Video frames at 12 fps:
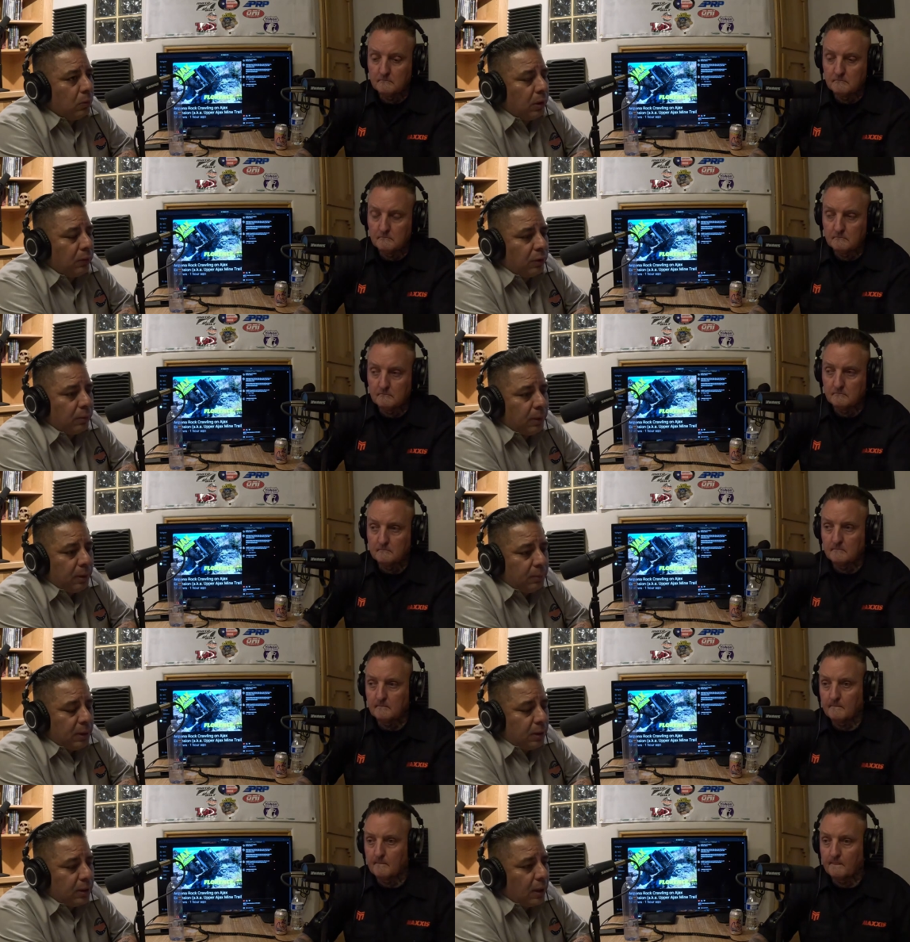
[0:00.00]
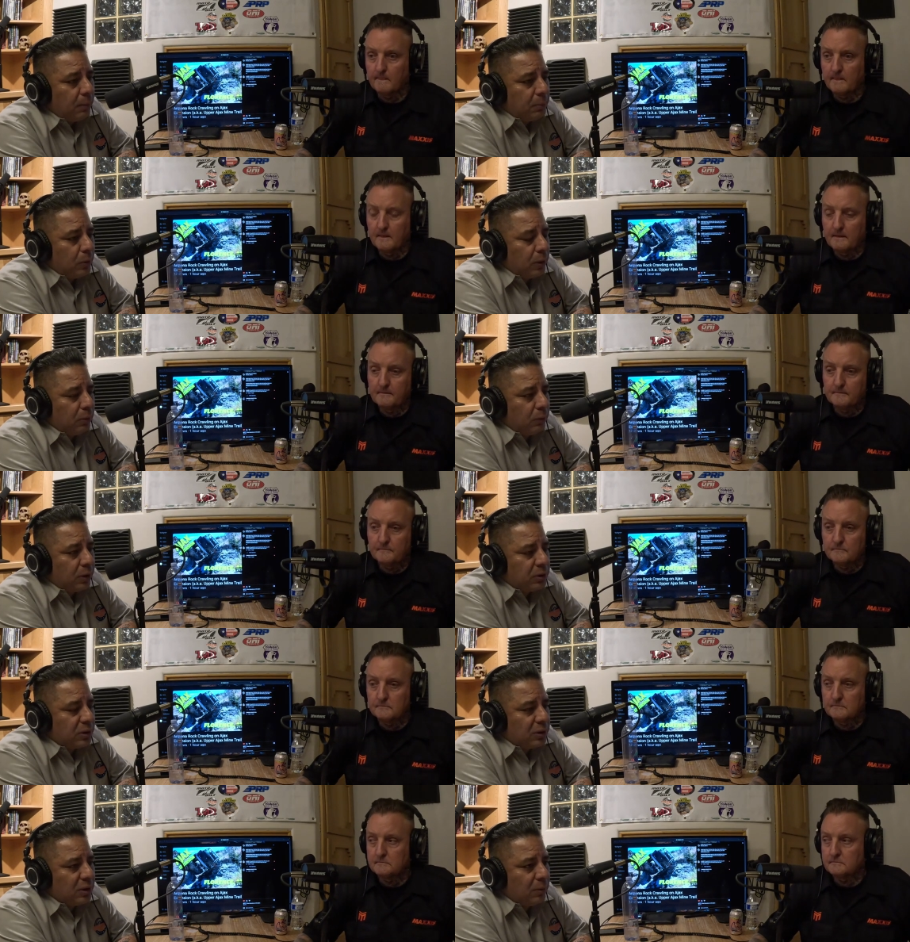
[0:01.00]
Speaker 1: whatever it may be at that point.
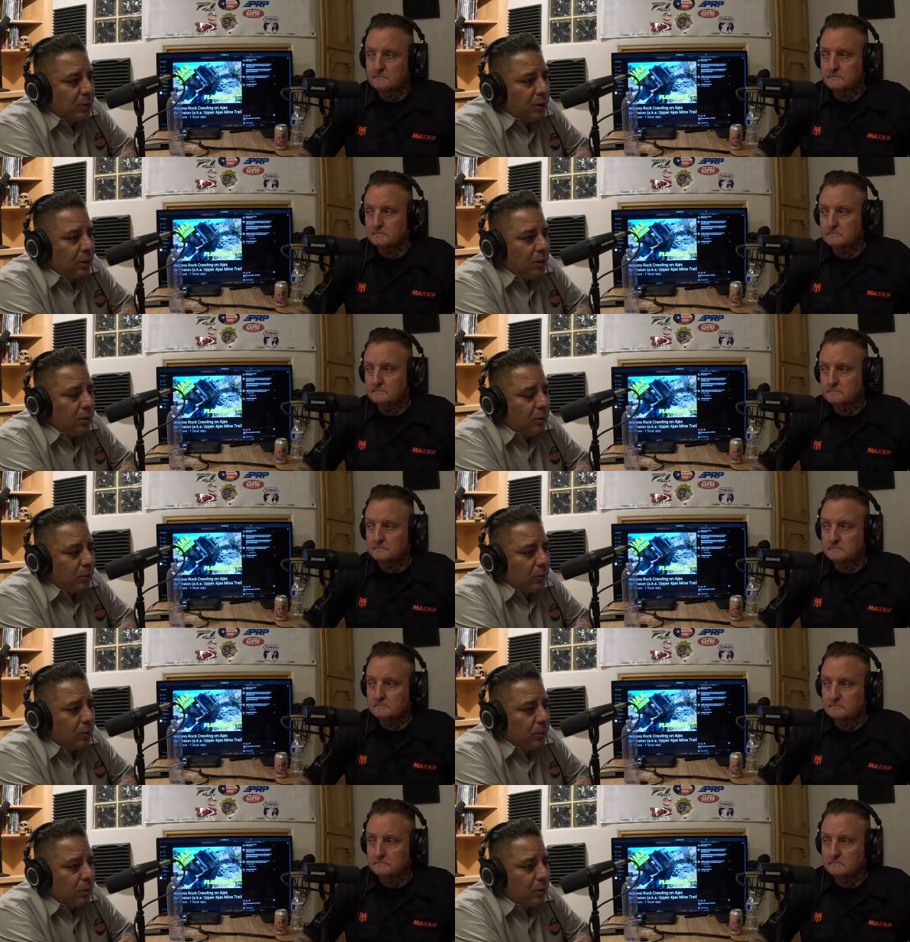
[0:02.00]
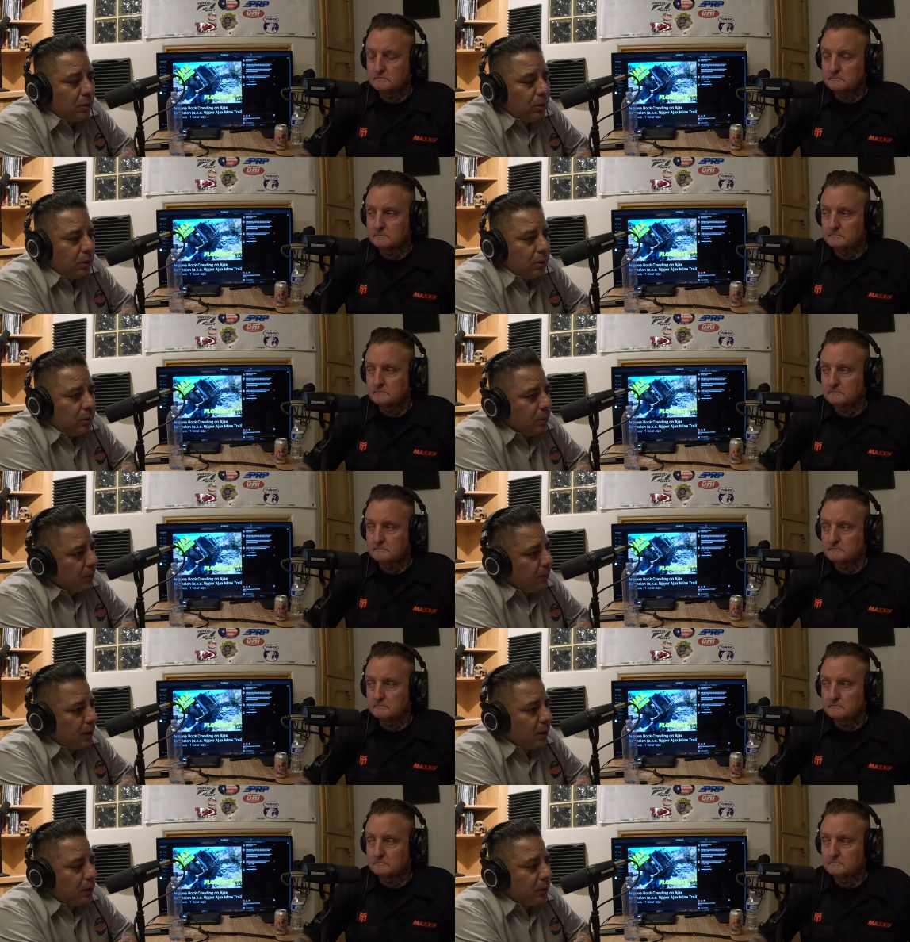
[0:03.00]
Whereas it's someone new,
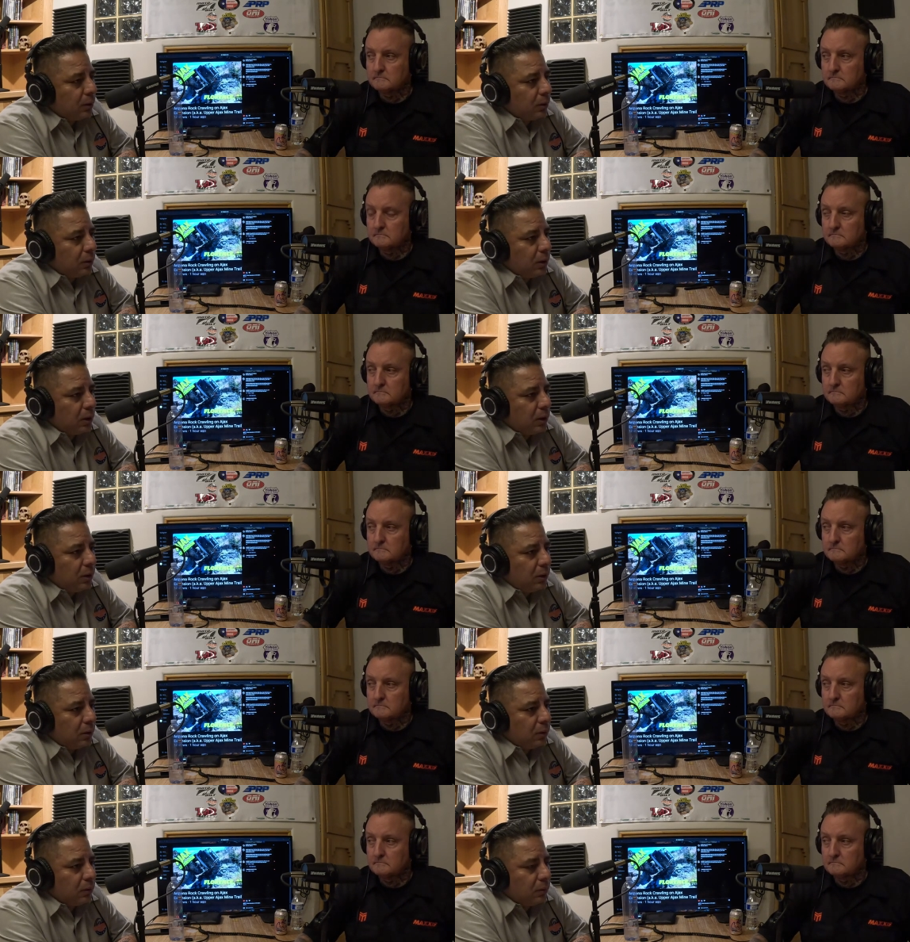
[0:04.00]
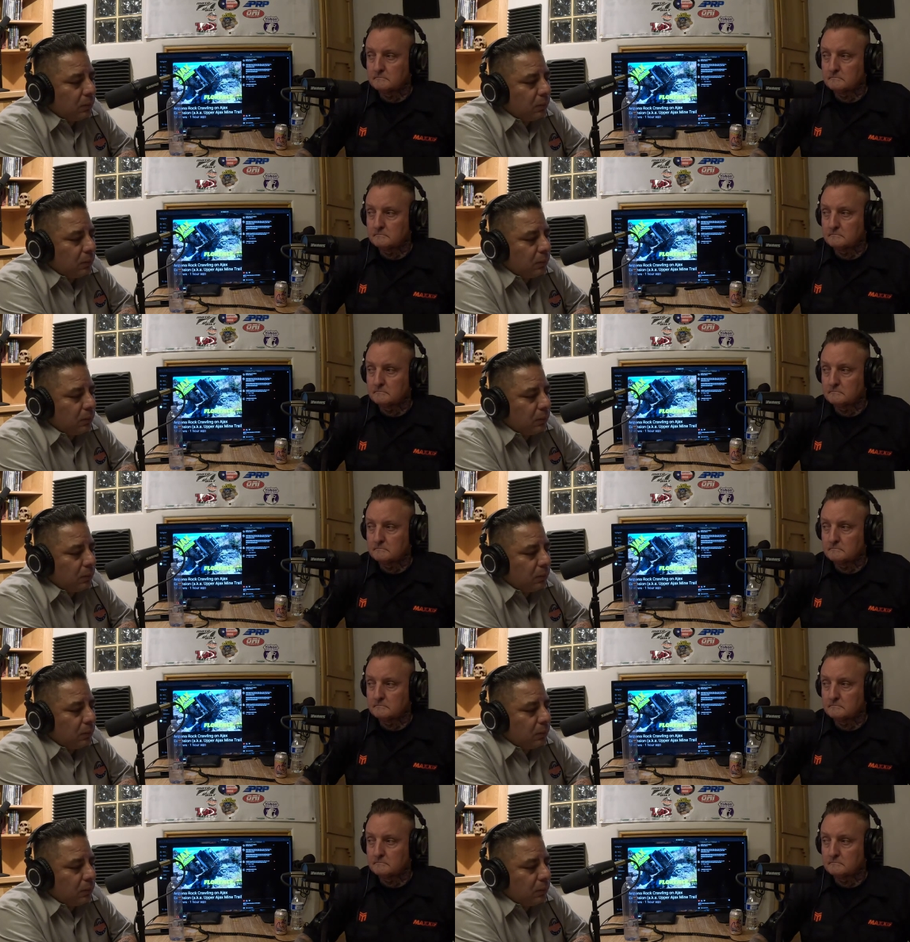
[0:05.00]
and it can,